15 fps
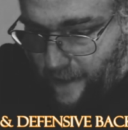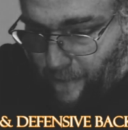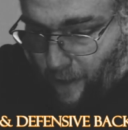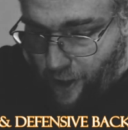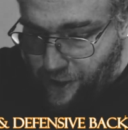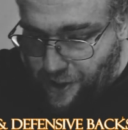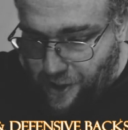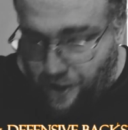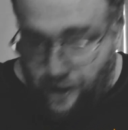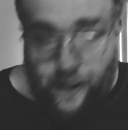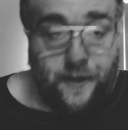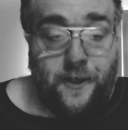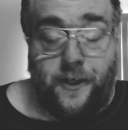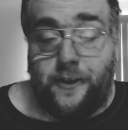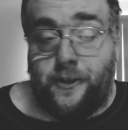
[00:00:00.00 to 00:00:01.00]
March
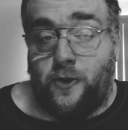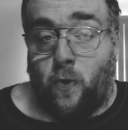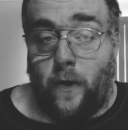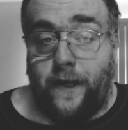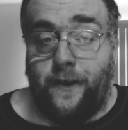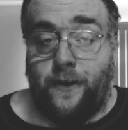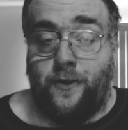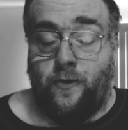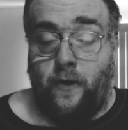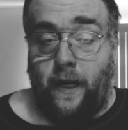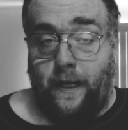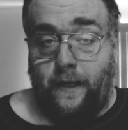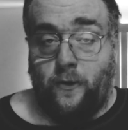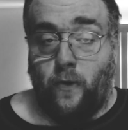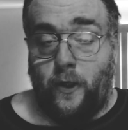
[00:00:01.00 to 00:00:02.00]
31st,
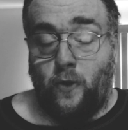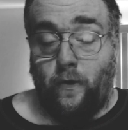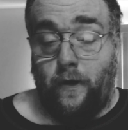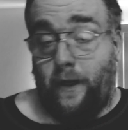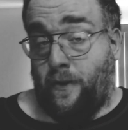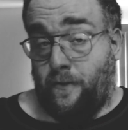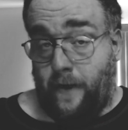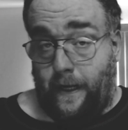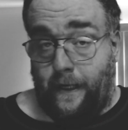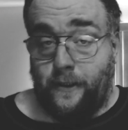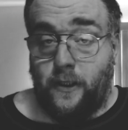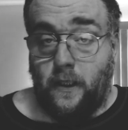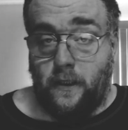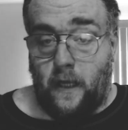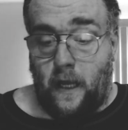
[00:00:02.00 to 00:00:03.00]
23, 2023,
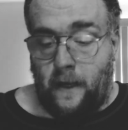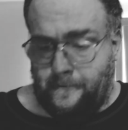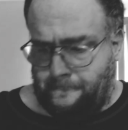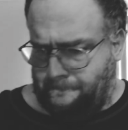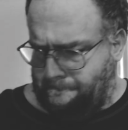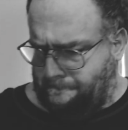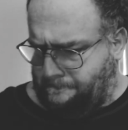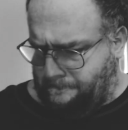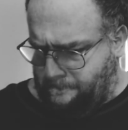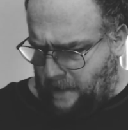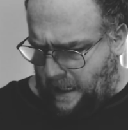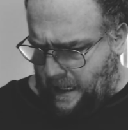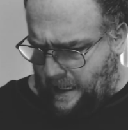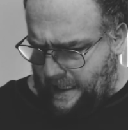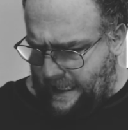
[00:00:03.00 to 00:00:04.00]

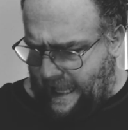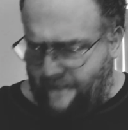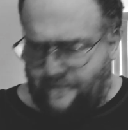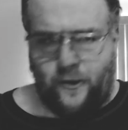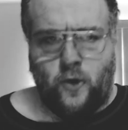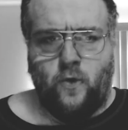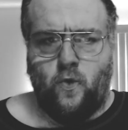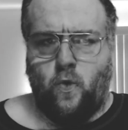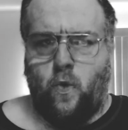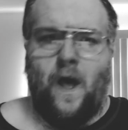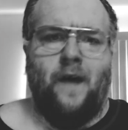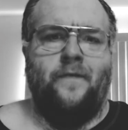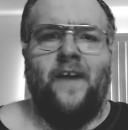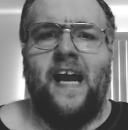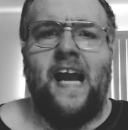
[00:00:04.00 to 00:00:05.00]
uh, 11
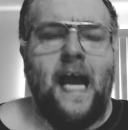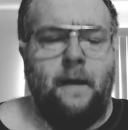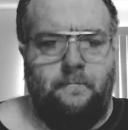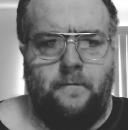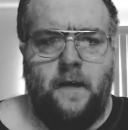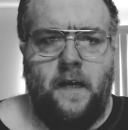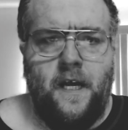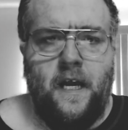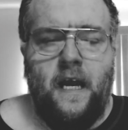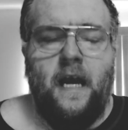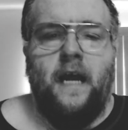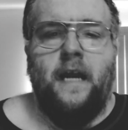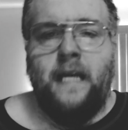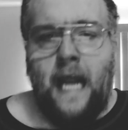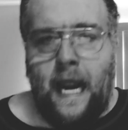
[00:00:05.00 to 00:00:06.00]
12 a.m.
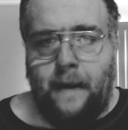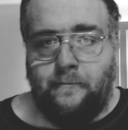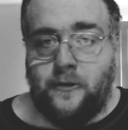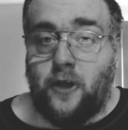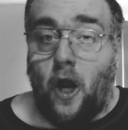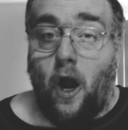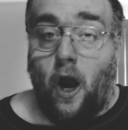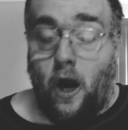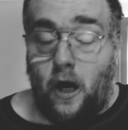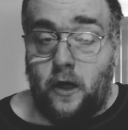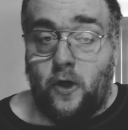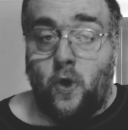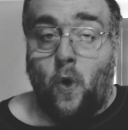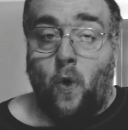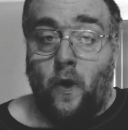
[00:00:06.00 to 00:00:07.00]
Names are
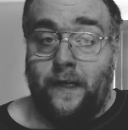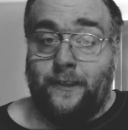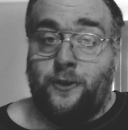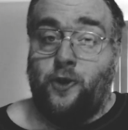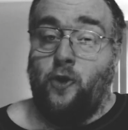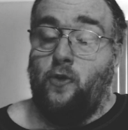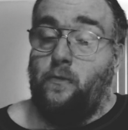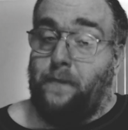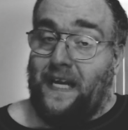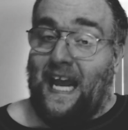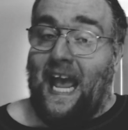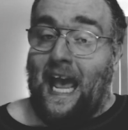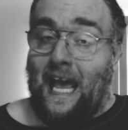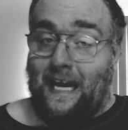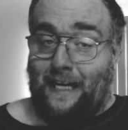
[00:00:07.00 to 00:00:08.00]
going to be
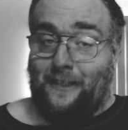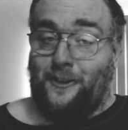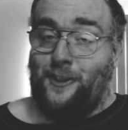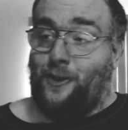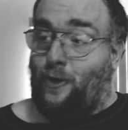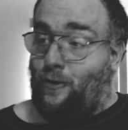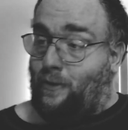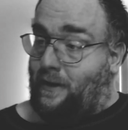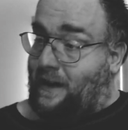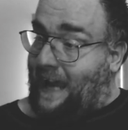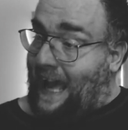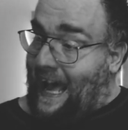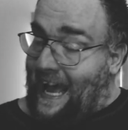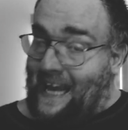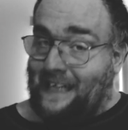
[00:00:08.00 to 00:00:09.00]
added. So,
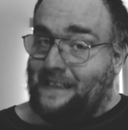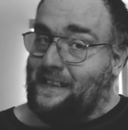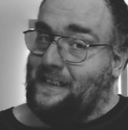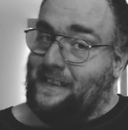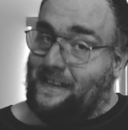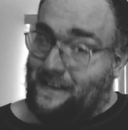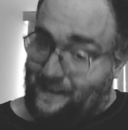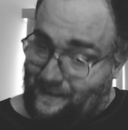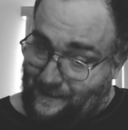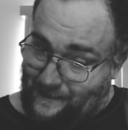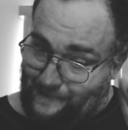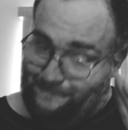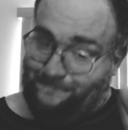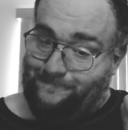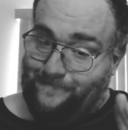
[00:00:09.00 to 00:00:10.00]
guys,
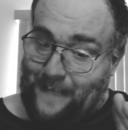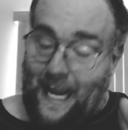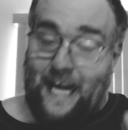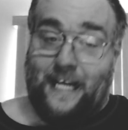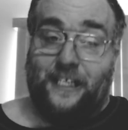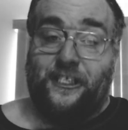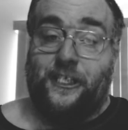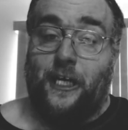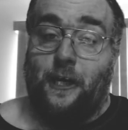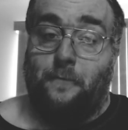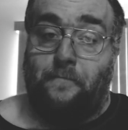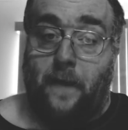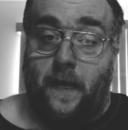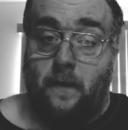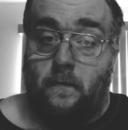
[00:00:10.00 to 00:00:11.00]
take a chill
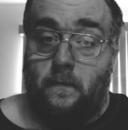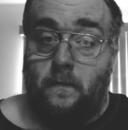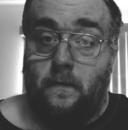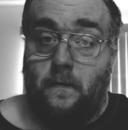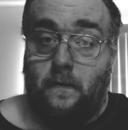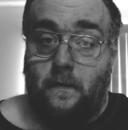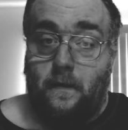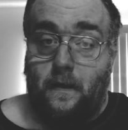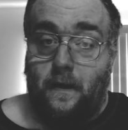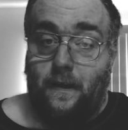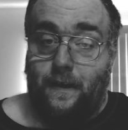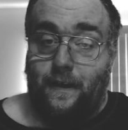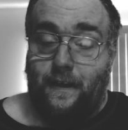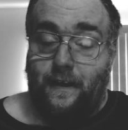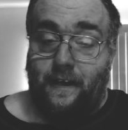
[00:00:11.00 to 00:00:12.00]
pill.
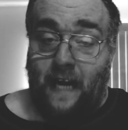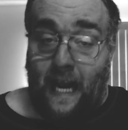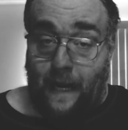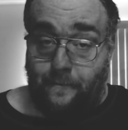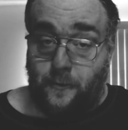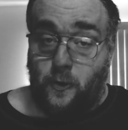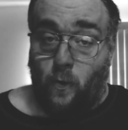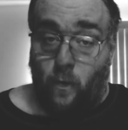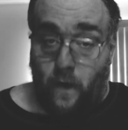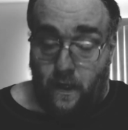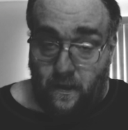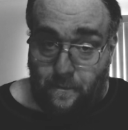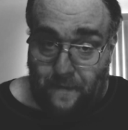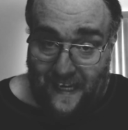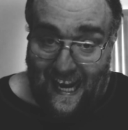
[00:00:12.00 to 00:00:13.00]
Names
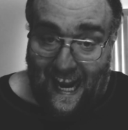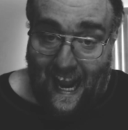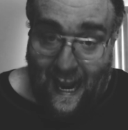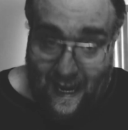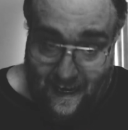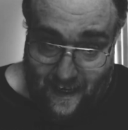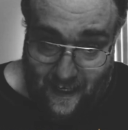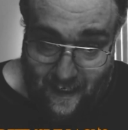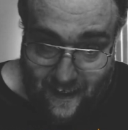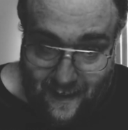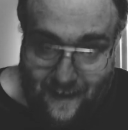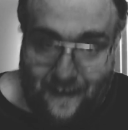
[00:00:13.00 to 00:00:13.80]
will be added.